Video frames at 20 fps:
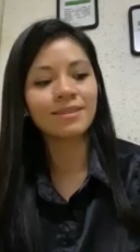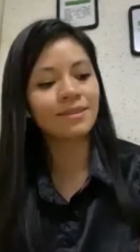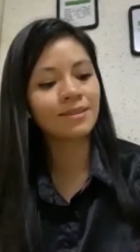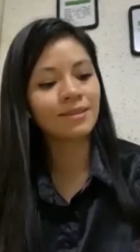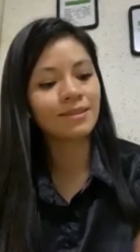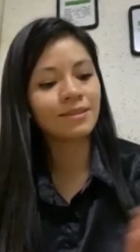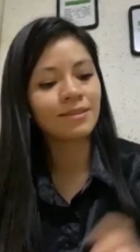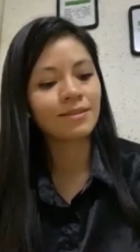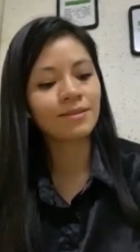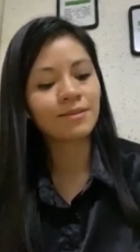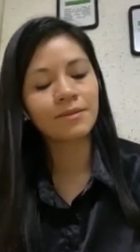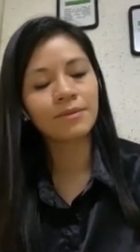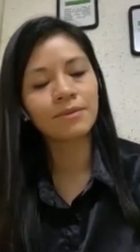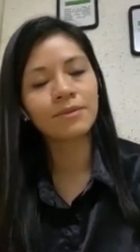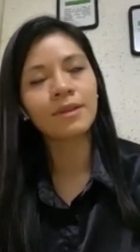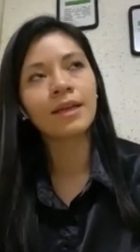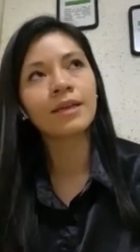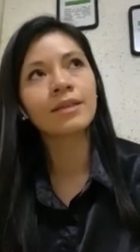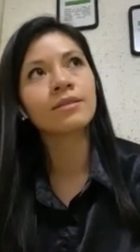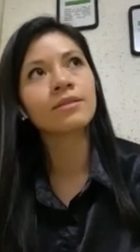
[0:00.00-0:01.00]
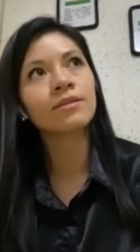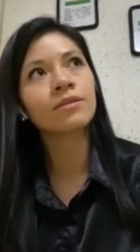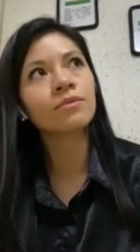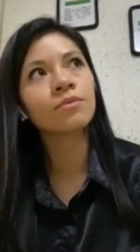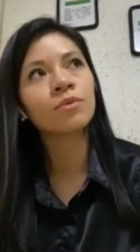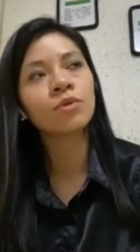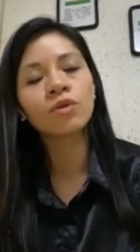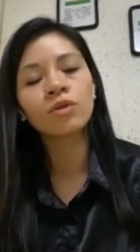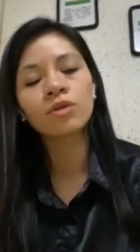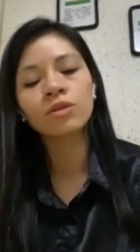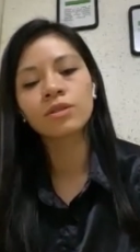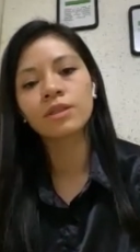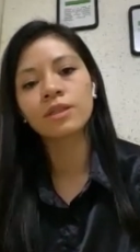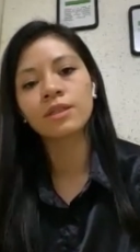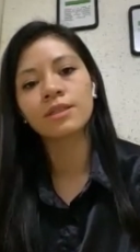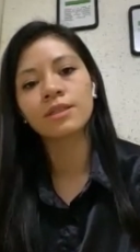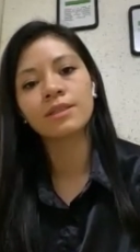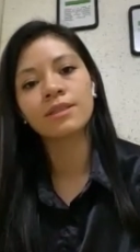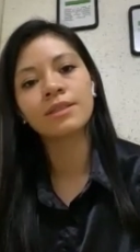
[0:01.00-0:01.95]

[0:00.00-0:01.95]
uh, nice books and